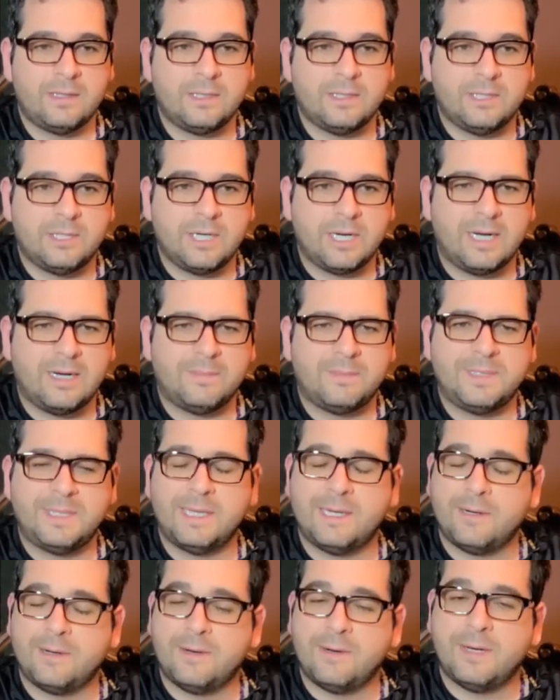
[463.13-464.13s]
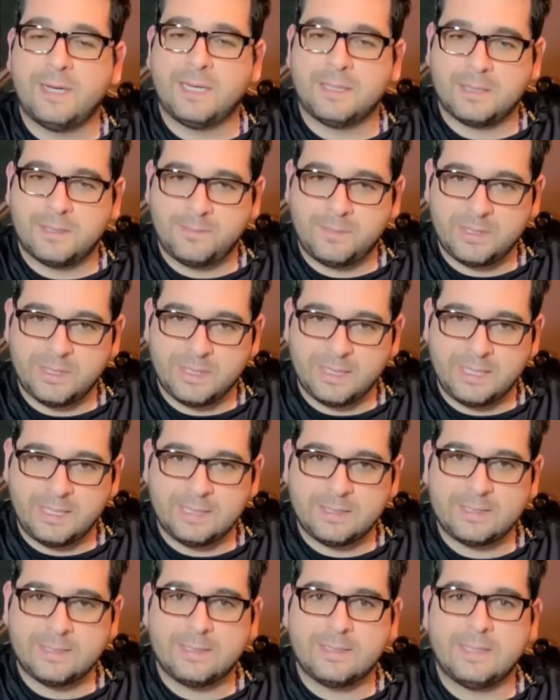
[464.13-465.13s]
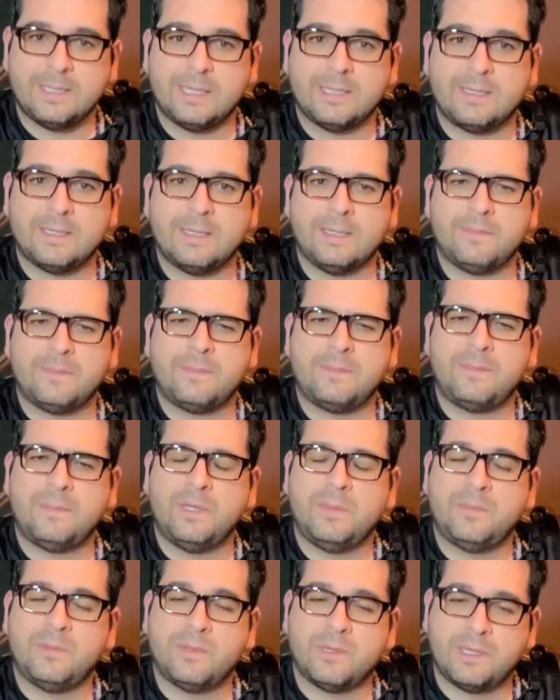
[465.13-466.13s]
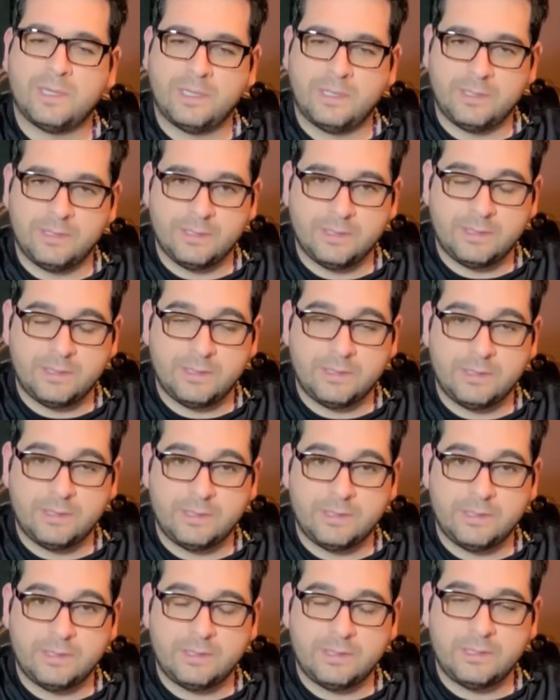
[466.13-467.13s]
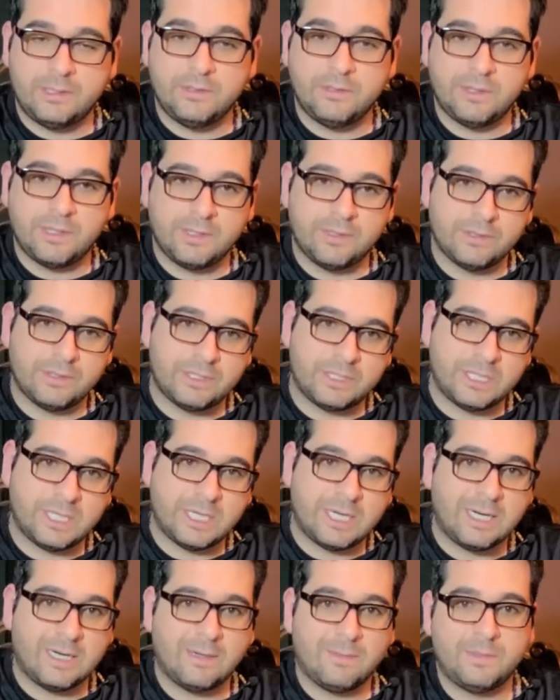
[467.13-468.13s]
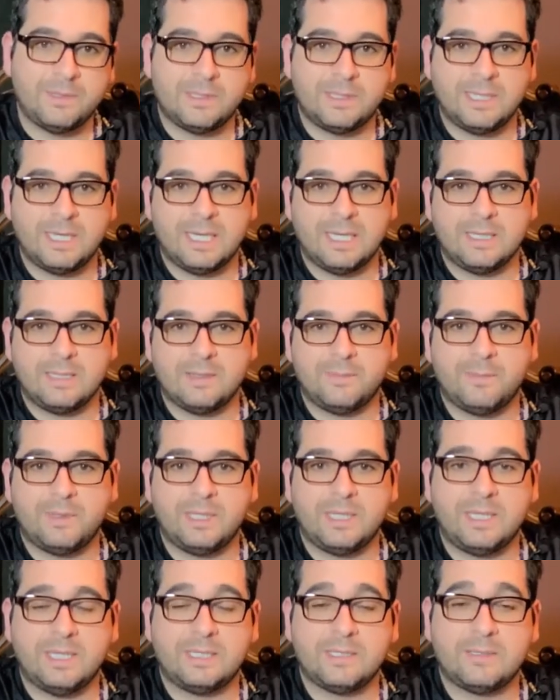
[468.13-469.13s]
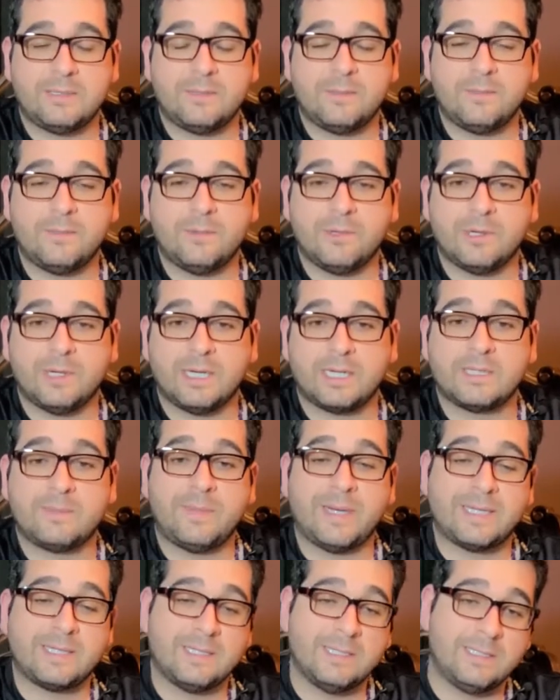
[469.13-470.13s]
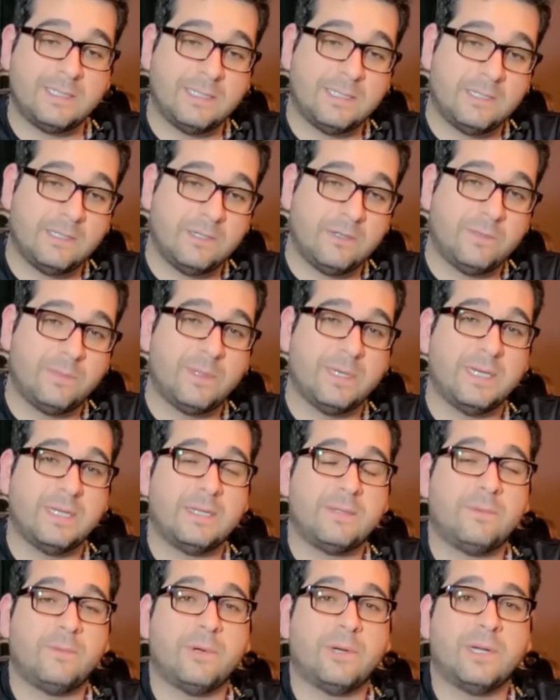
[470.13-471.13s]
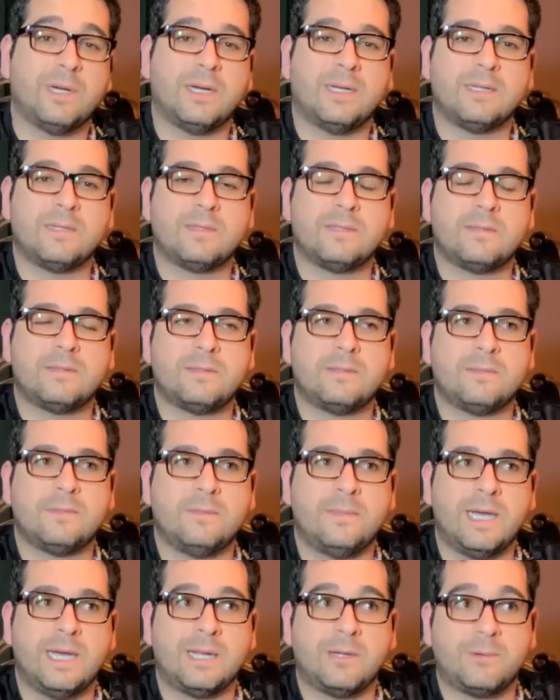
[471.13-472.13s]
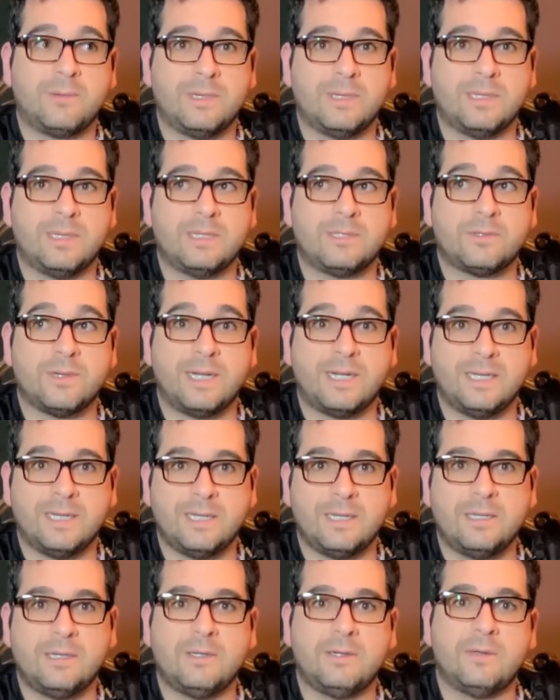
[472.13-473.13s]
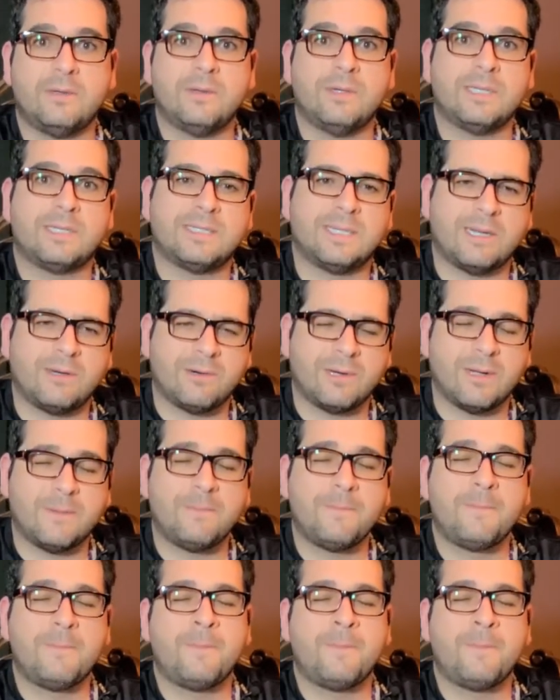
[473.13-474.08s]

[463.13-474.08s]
jobs that are not the police, so that people can do those jobs that the police were expected to do but were not adequately trained to do, etc.